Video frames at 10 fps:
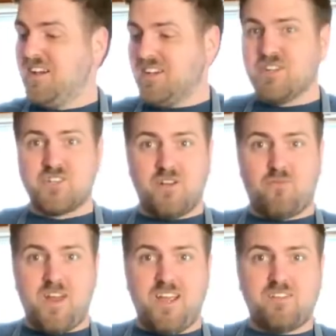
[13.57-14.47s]
Chef
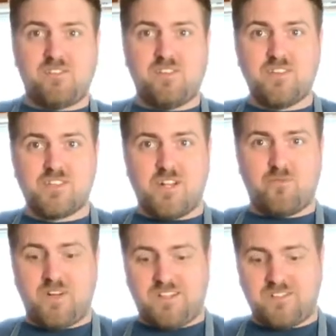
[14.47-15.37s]
Rex, Chef
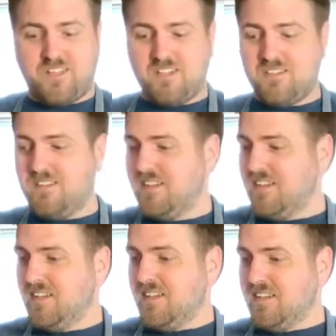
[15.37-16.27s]
Rexanne,
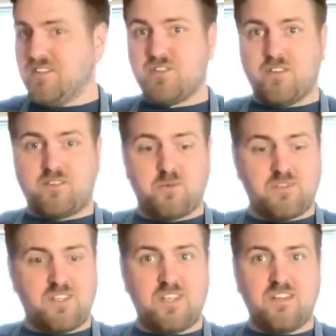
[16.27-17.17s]
Chef de
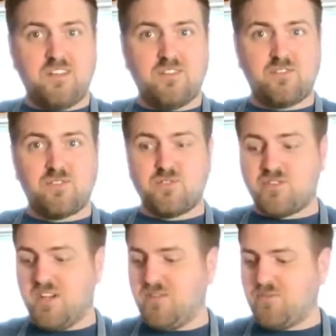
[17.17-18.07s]
Cuisine, sous
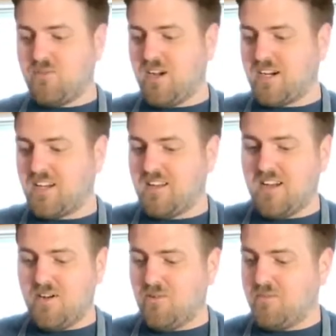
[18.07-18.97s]
chef, rocking it
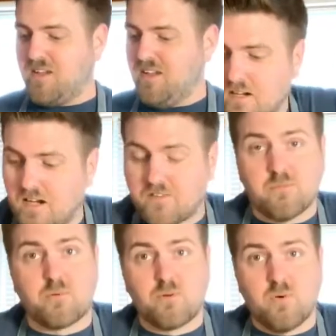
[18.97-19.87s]
out with me. I have some
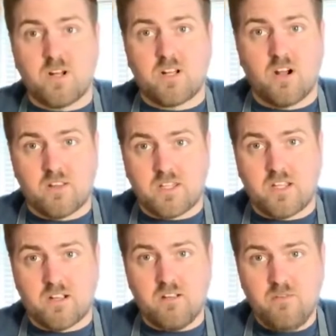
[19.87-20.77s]
Brunoise garlic
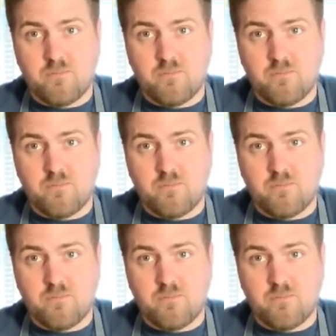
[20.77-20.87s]
here.